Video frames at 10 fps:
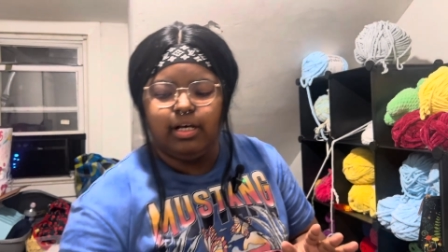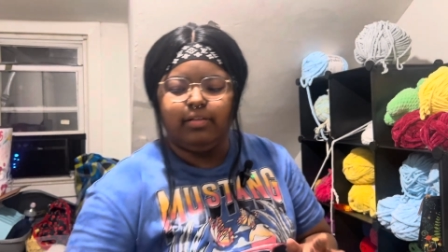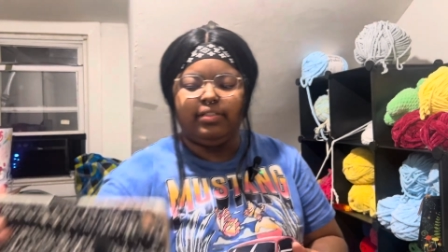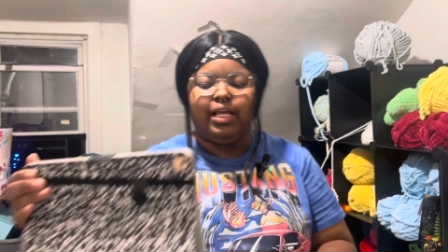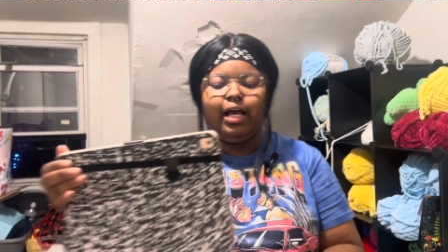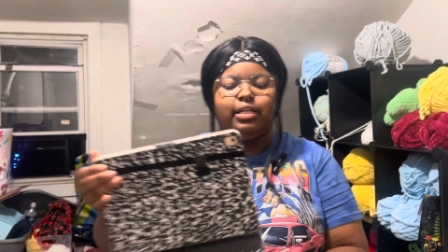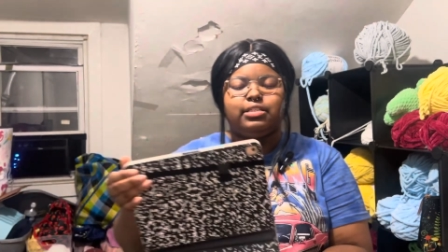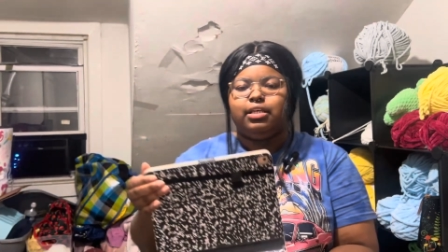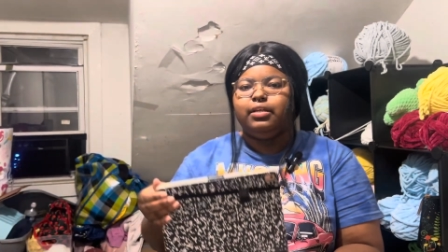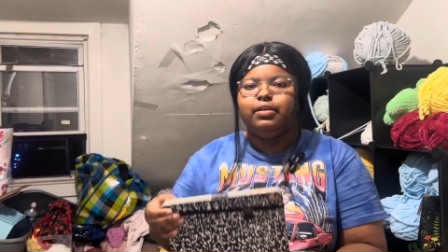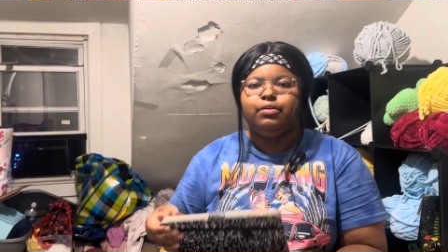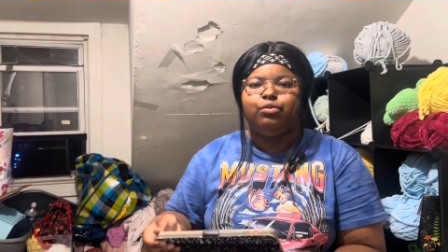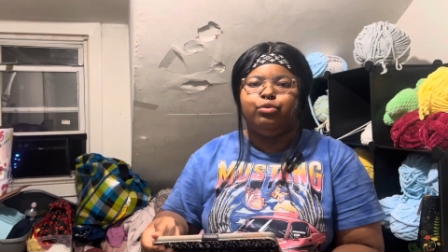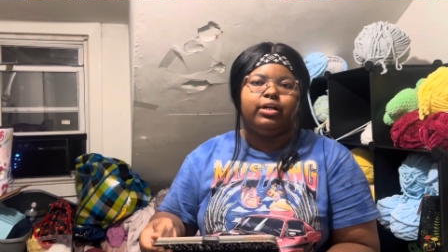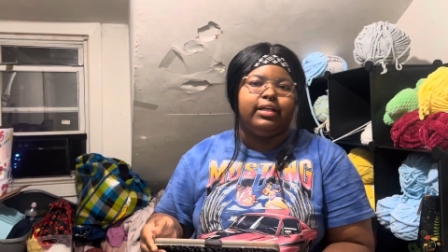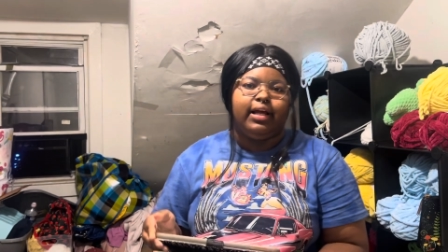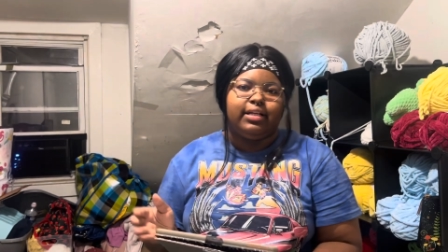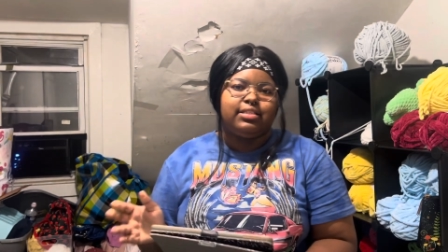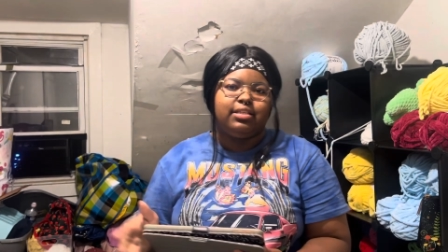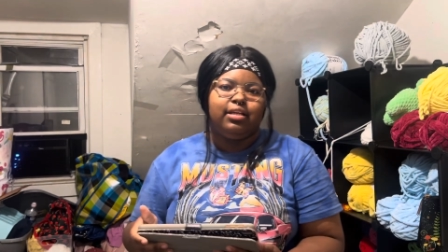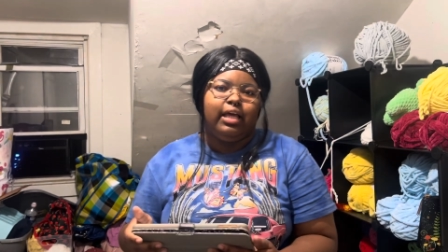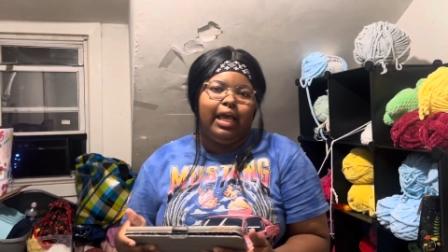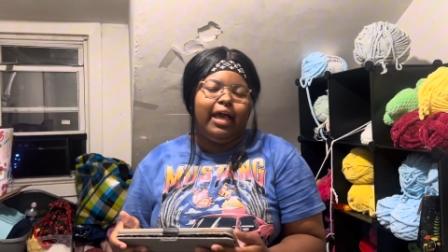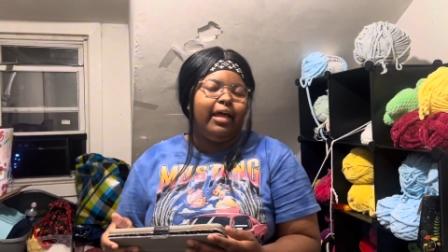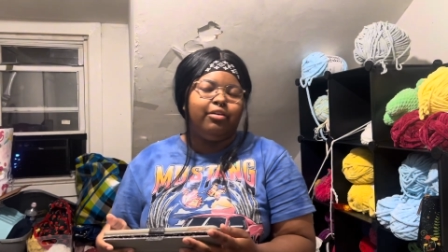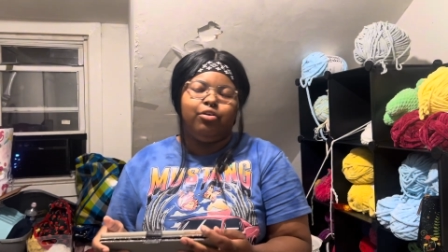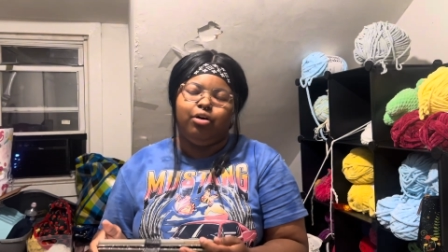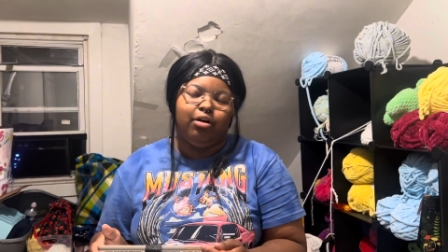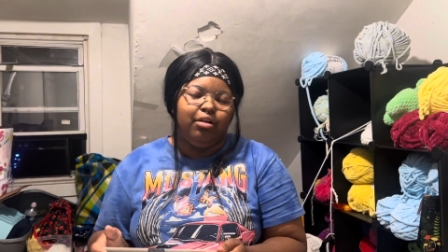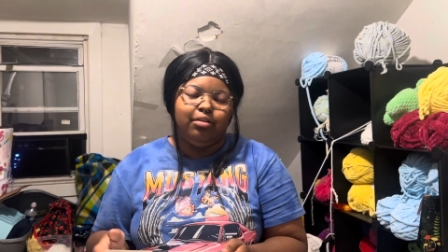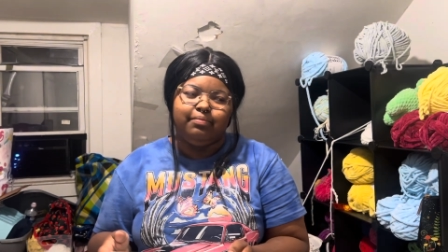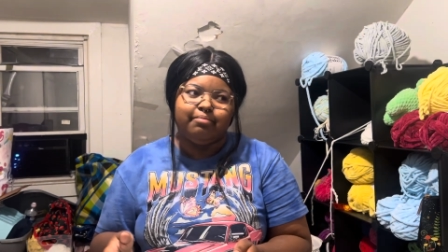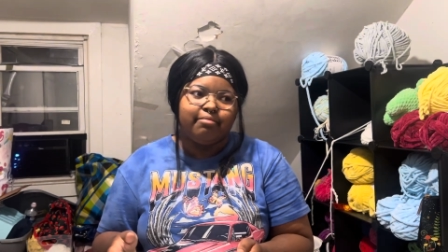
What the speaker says: not organized at all.